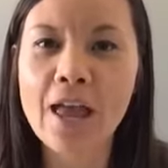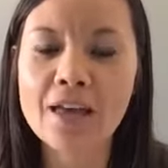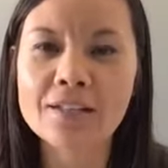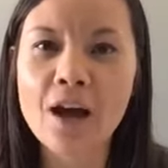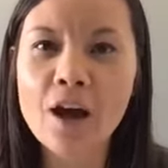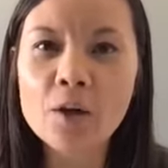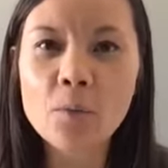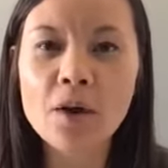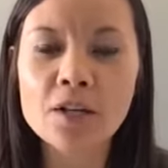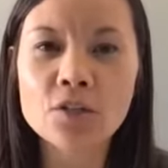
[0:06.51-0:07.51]
and I
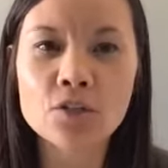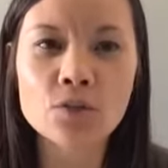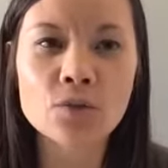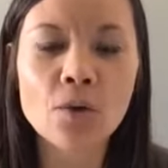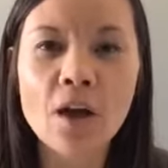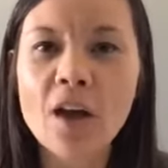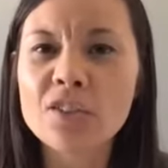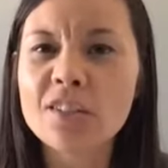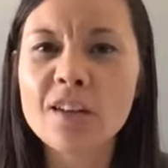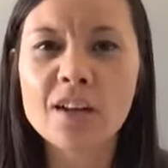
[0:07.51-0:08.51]
wanted to
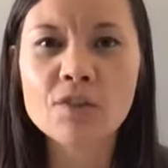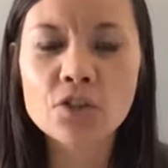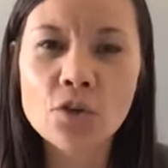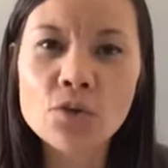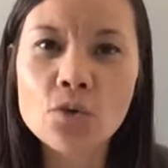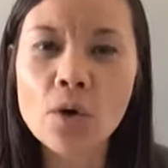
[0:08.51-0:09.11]
just kind of show you